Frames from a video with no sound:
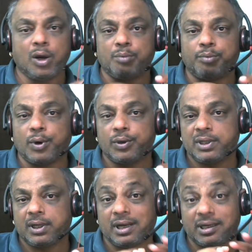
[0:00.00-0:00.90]
Both
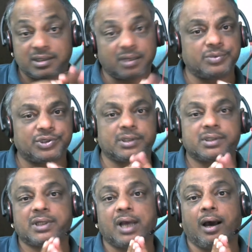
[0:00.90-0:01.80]

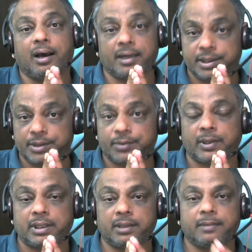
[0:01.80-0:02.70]
assumptions are
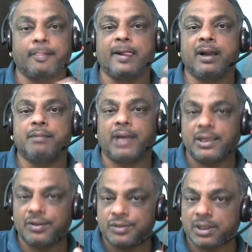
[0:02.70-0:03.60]
incorrect.
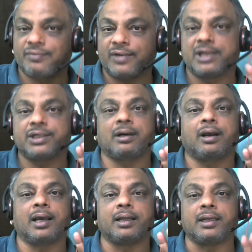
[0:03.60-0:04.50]
Microsoft Entra
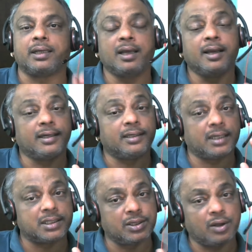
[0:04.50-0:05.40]
ID
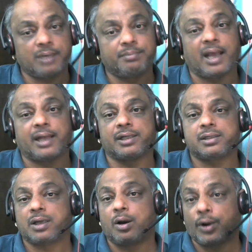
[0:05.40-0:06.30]
does not
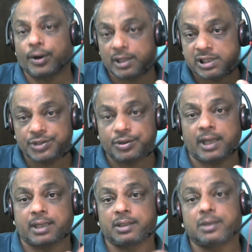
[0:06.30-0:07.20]
manage or
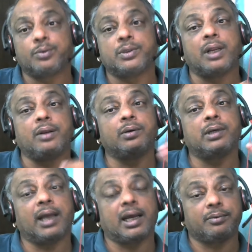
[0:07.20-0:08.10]
restrict with
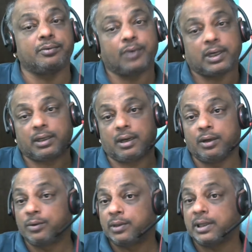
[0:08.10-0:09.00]
what a
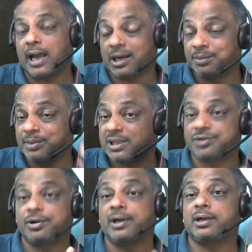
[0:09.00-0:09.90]
local
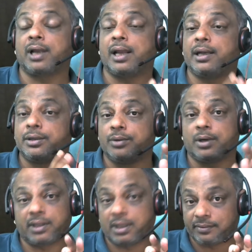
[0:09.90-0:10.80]
administrator can do
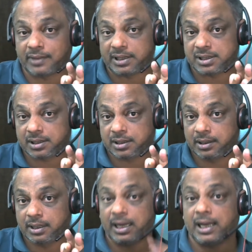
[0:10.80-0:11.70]
on the device.
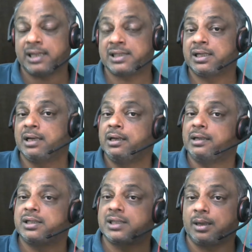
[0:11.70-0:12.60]
As
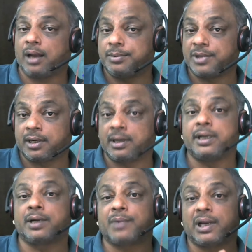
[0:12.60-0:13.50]
described
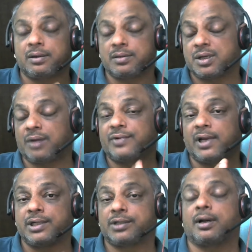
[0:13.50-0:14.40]
earlier, Microsoft
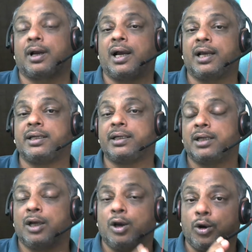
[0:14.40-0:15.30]
Entra ID
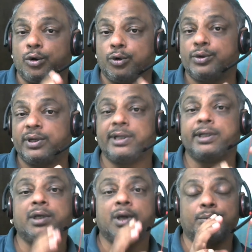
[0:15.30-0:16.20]

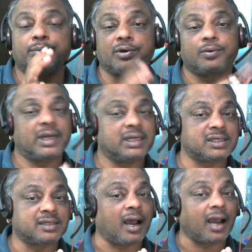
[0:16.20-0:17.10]
only provides
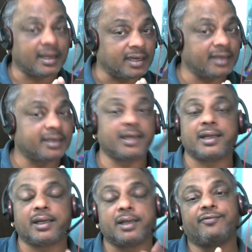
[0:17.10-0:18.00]
the
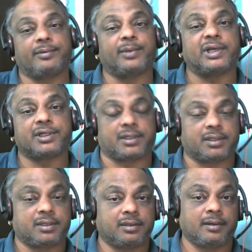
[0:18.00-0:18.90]
identity information.
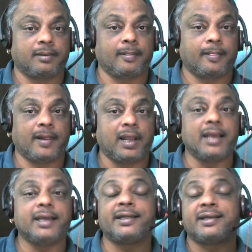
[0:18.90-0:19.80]

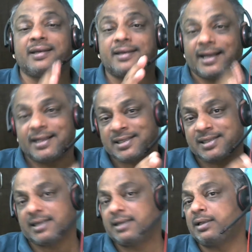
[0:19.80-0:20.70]
It
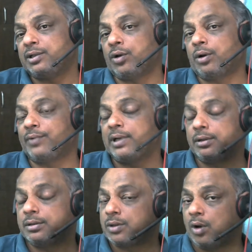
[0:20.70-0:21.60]
tells your
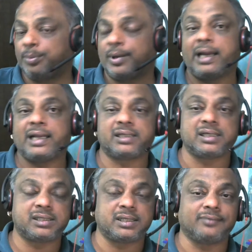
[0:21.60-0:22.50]
Windows operating
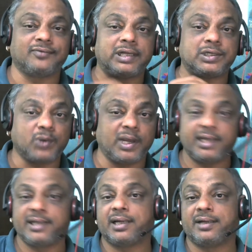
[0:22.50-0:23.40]
system while
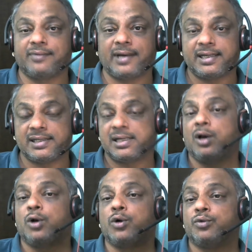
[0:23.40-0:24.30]
joining the device
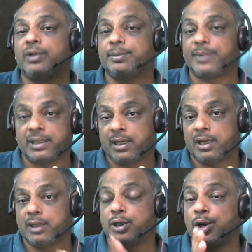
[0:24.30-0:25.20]
who will be
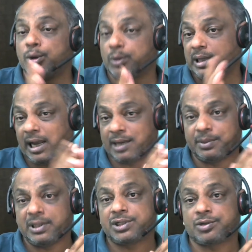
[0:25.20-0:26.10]
the local
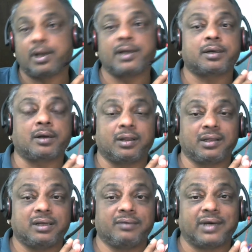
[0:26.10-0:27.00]
administrator on
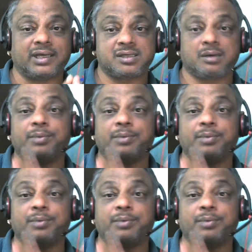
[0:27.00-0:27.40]
the device.